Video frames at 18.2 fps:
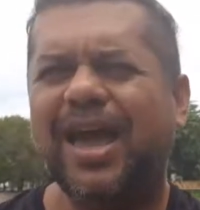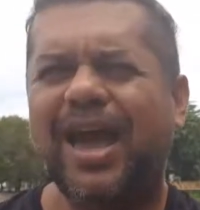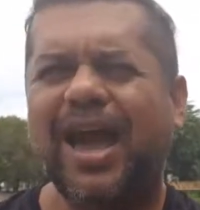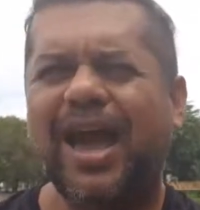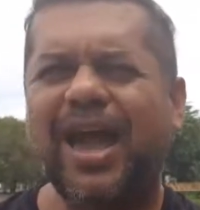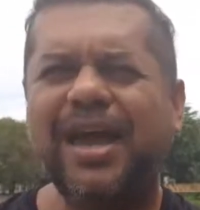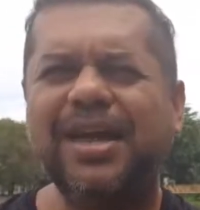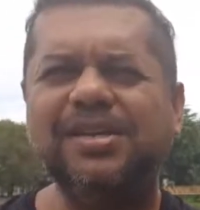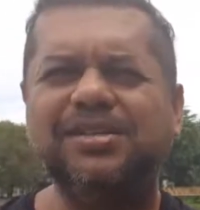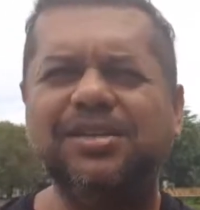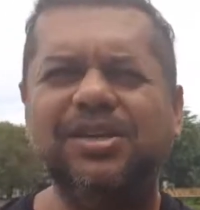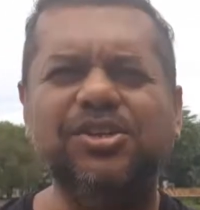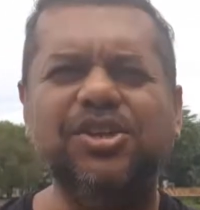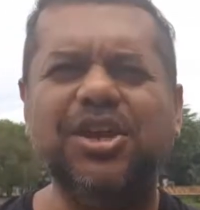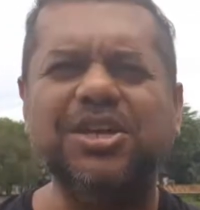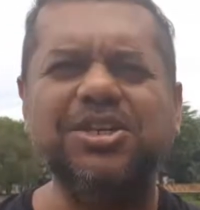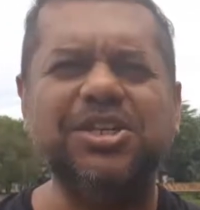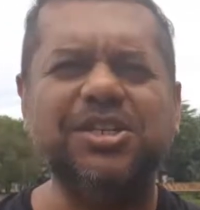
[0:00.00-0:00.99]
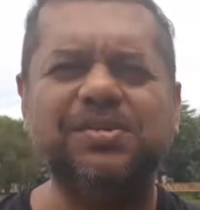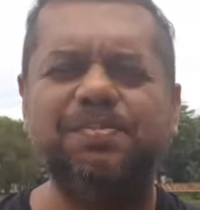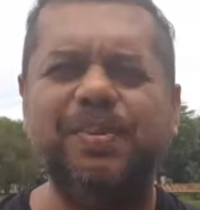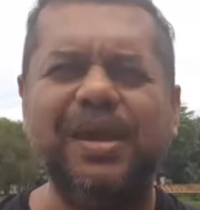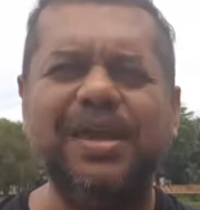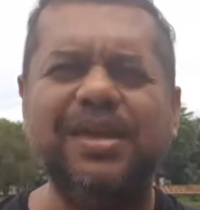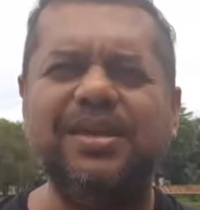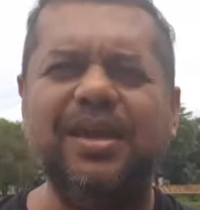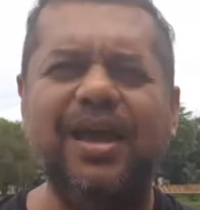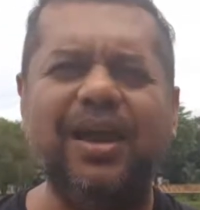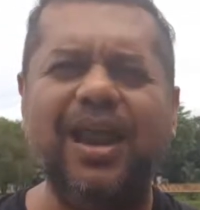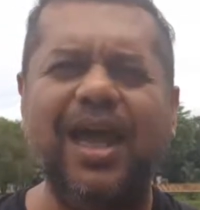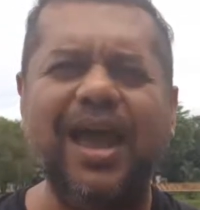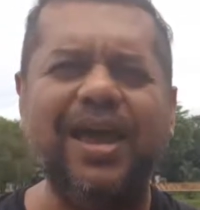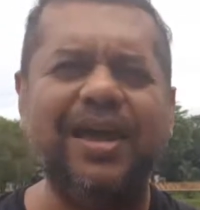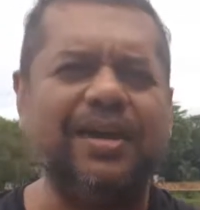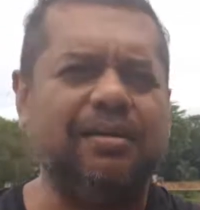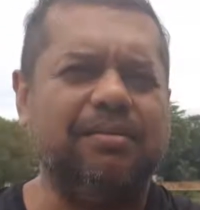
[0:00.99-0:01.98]
And you can just be
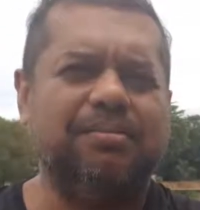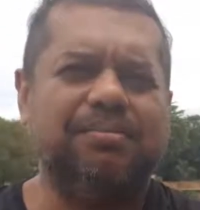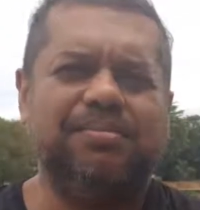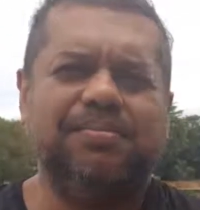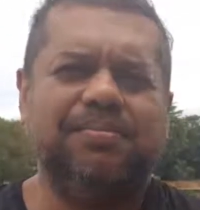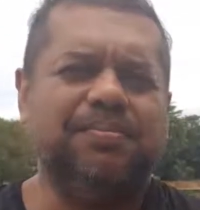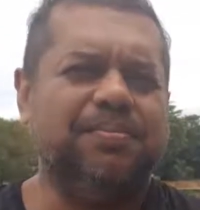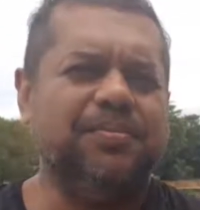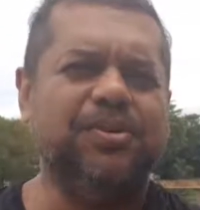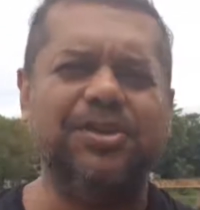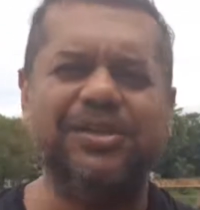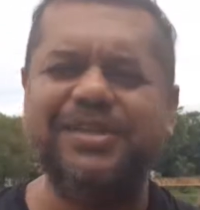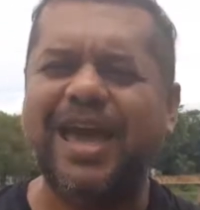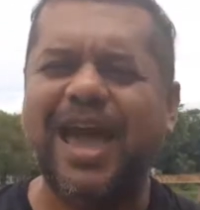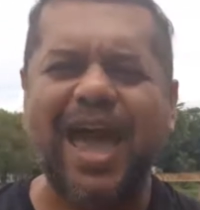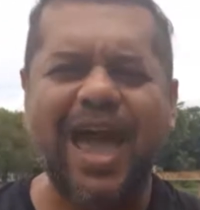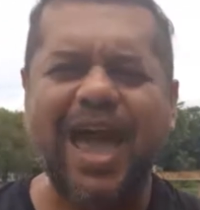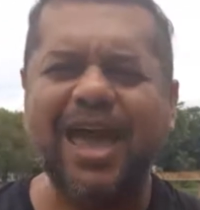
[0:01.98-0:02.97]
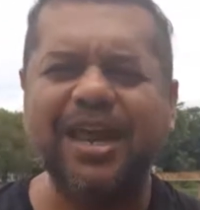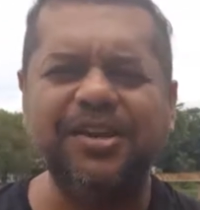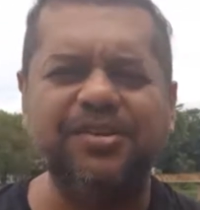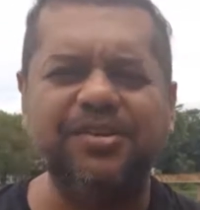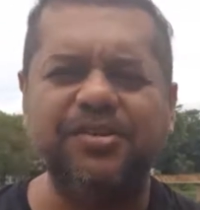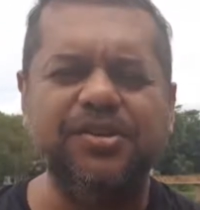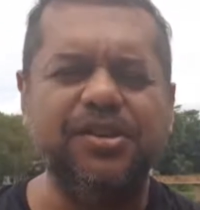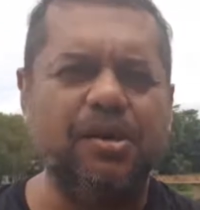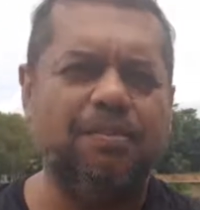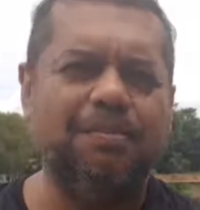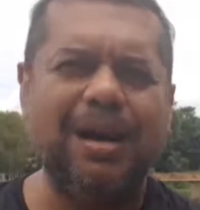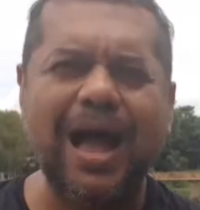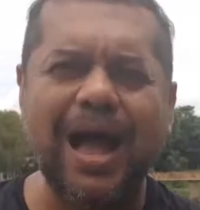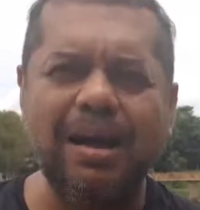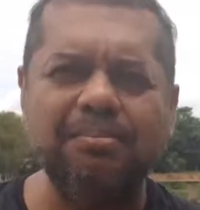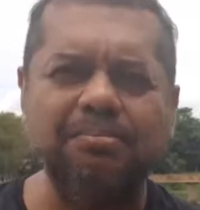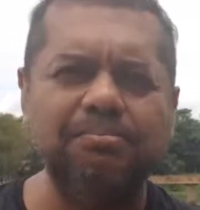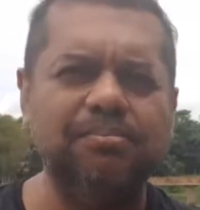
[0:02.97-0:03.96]
like your dad, your
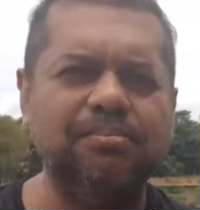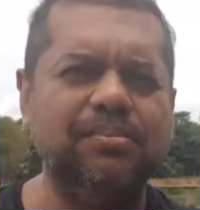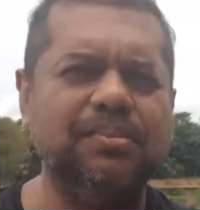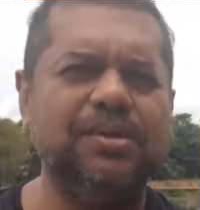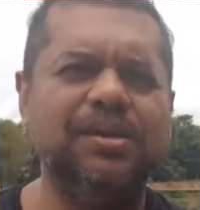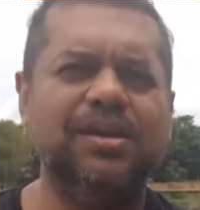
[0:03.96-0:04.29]
mum,